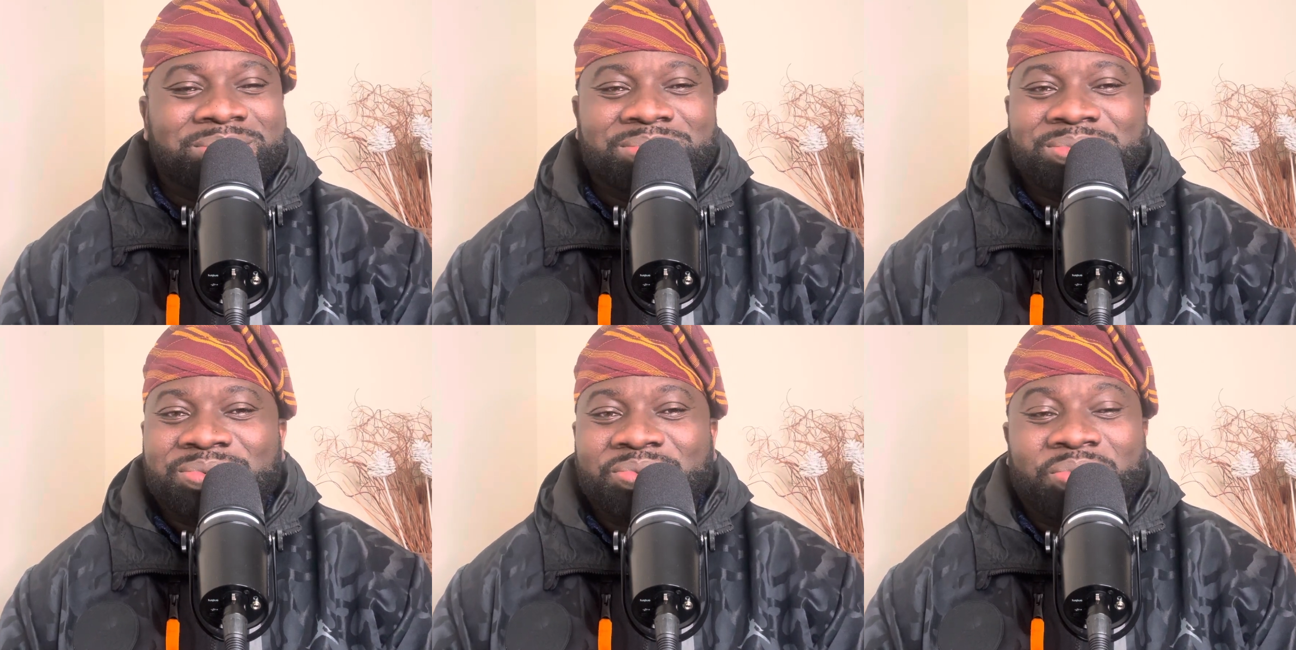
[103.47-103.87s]

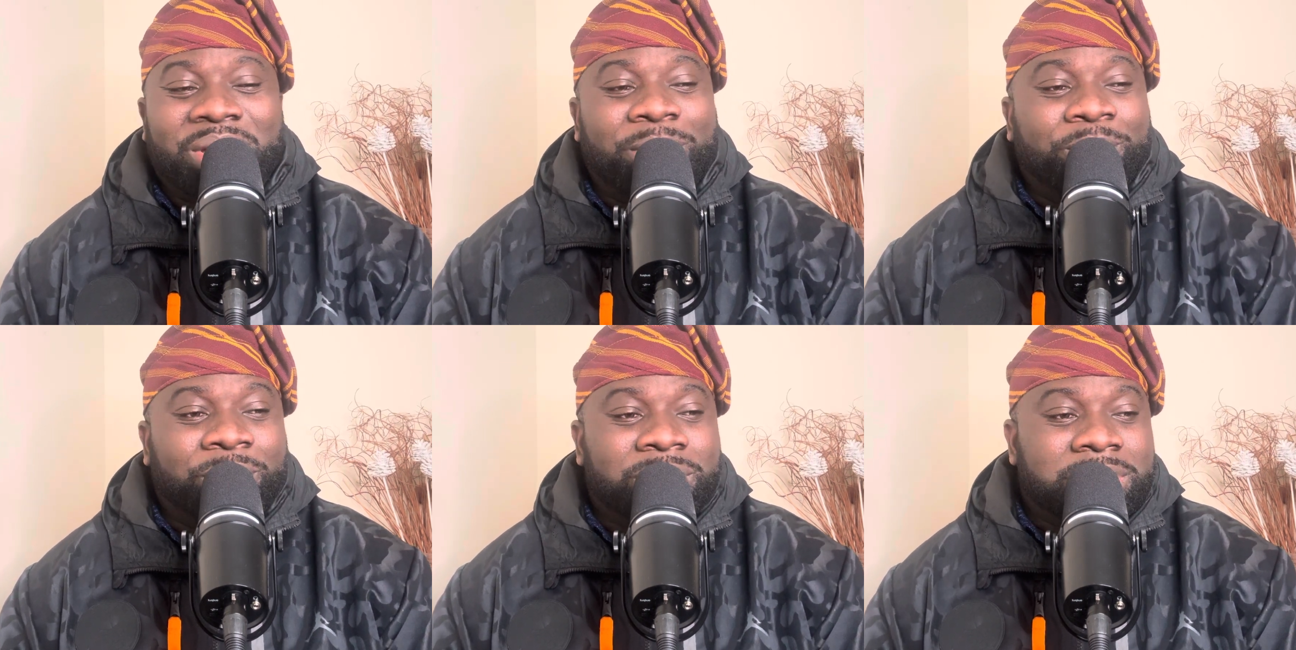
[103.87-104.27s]
we're
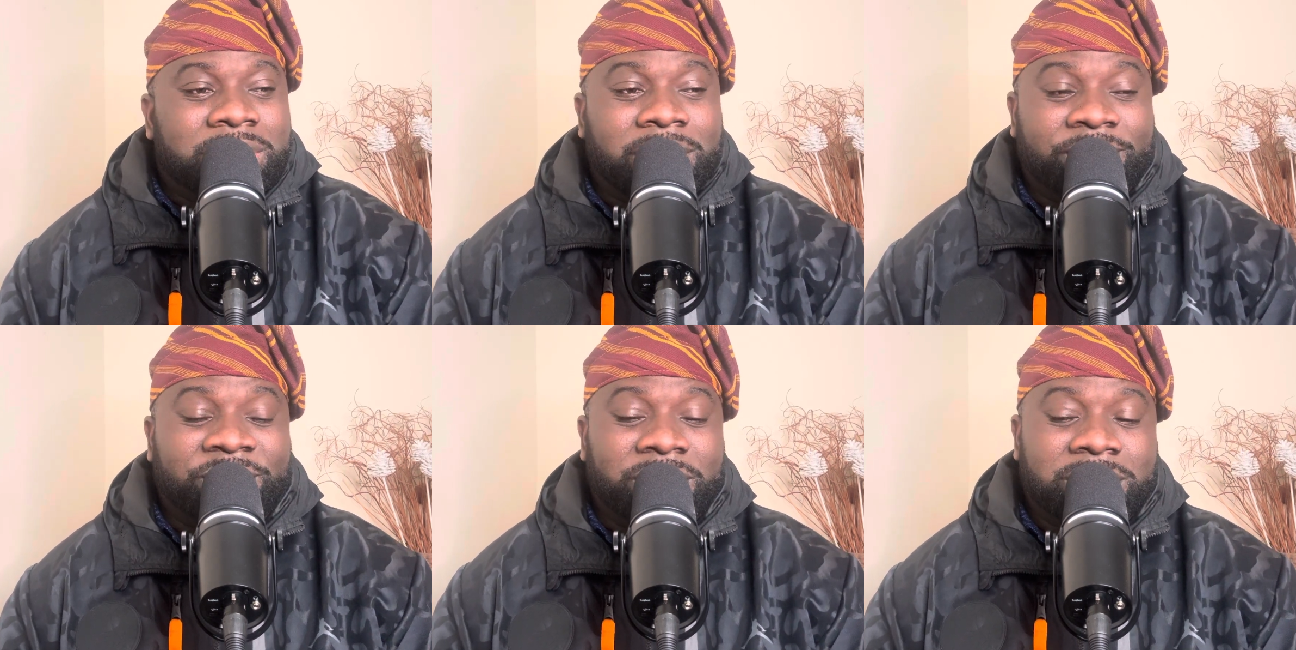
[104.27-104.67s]
busting.
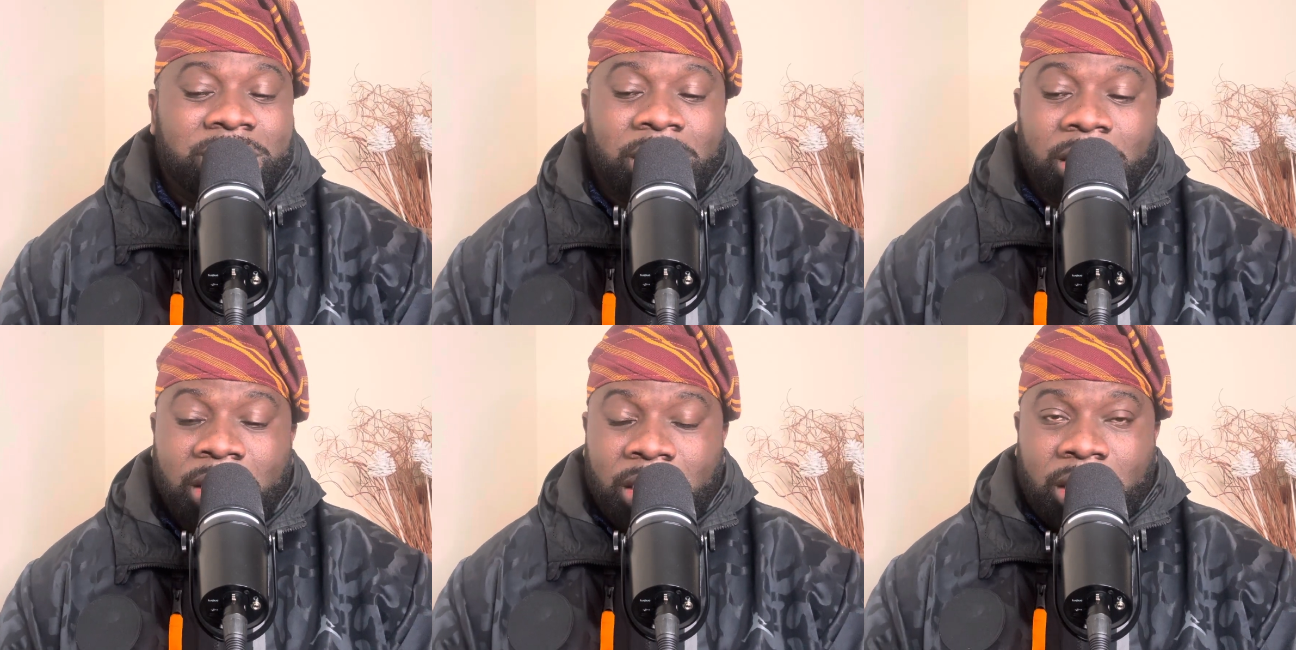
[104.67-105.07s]
In fact,
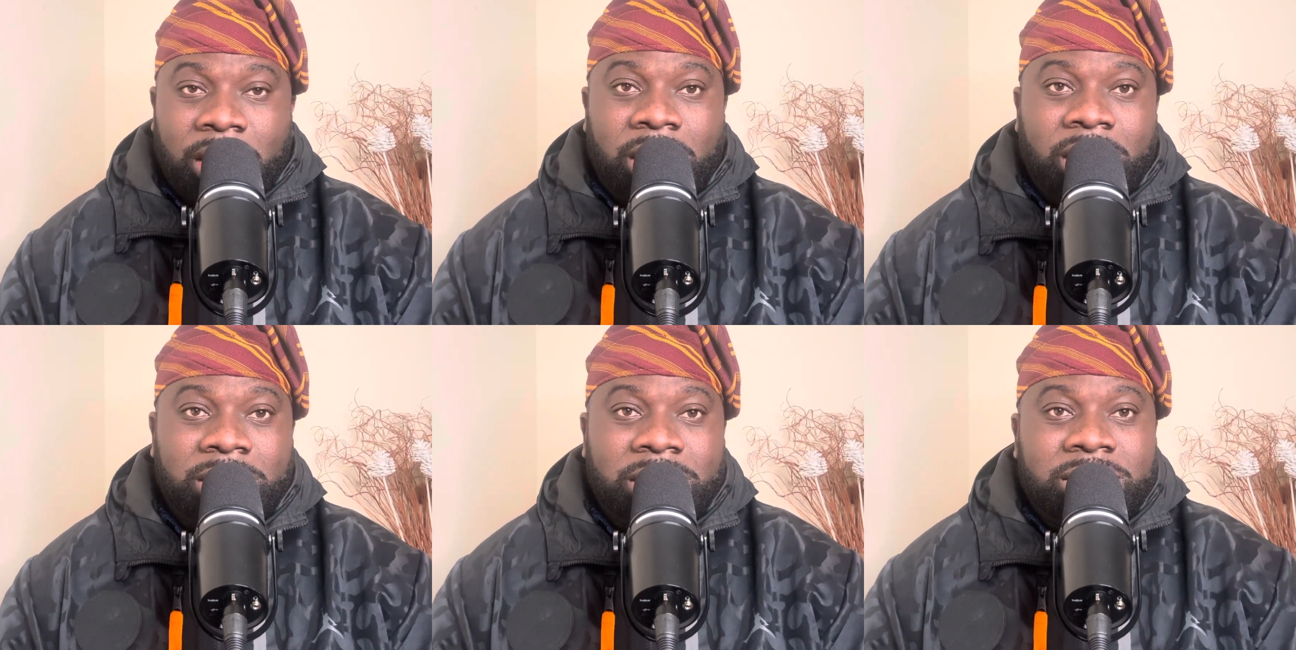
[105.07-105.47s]

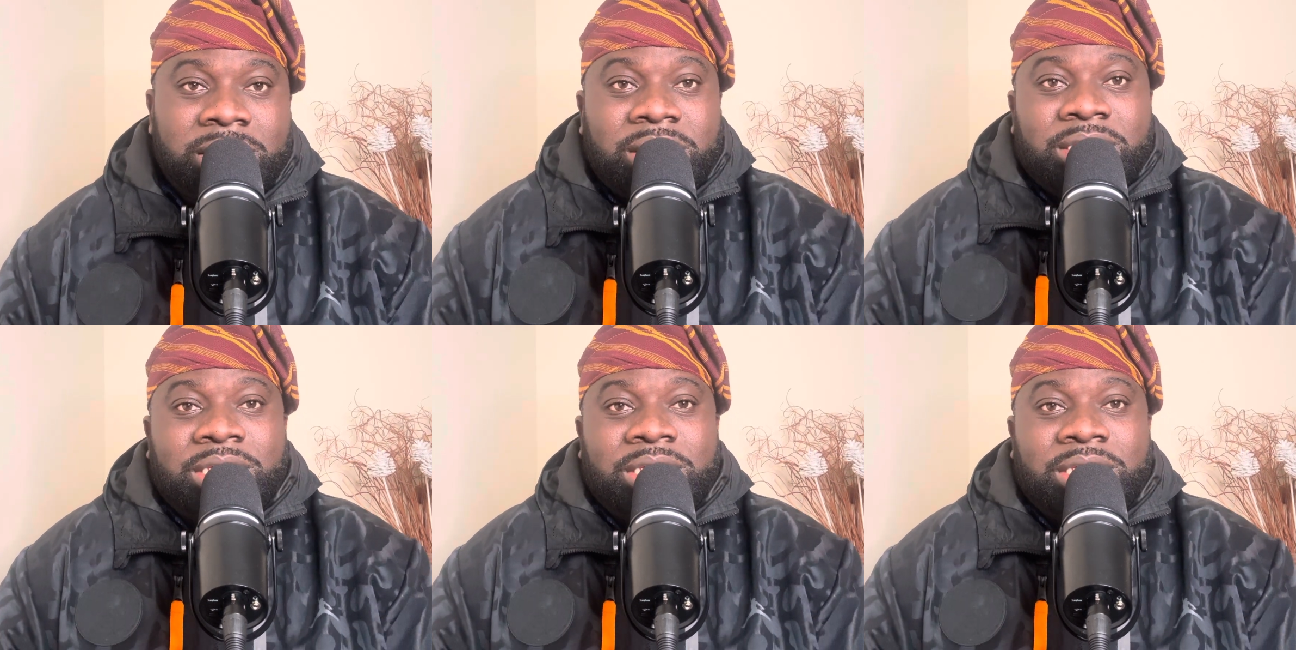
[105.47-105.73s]
at a stage,